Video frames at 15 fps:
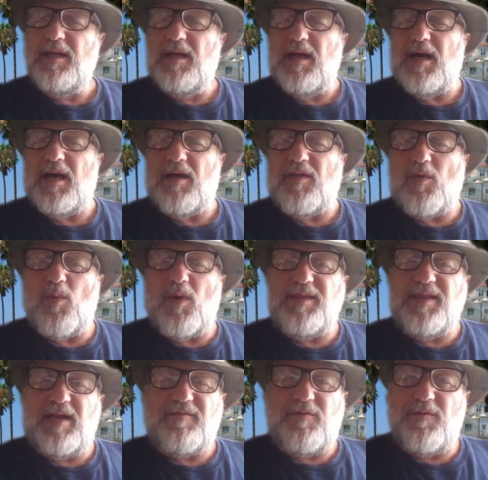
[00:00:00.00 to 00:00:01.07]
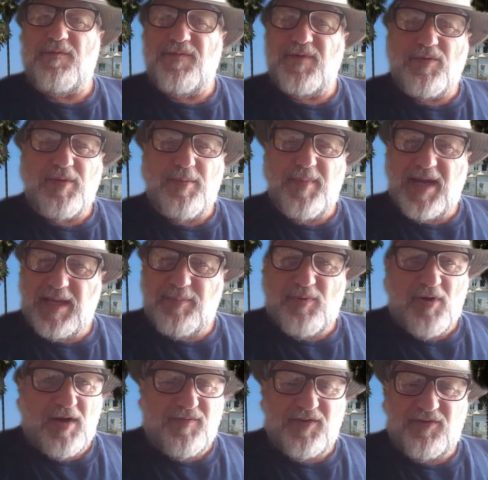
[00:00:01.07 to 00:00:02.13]
the one that fulfilled the many
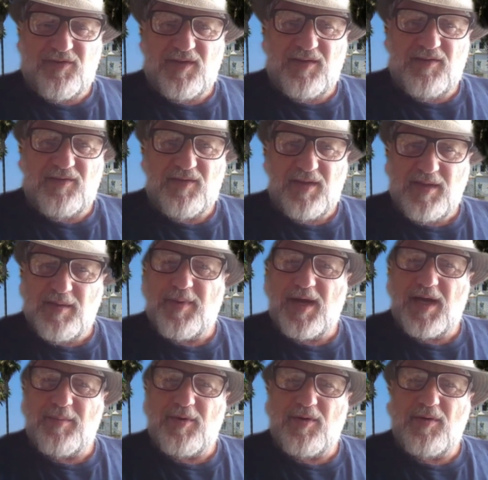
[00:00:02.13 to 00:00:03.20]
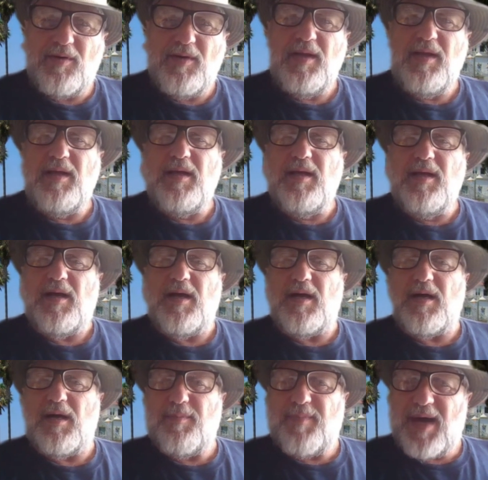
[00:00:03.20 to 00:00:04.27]
prophecies in the Bible
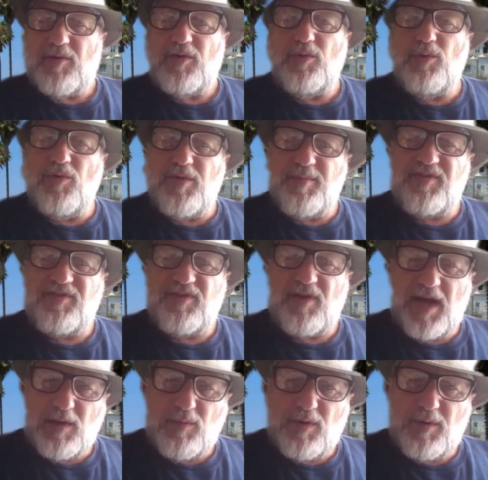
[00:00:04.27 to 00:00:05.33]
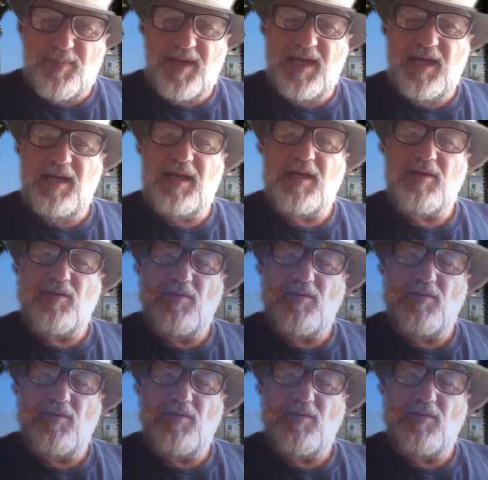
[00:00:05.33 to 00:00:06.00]
about who the Messiah would be. And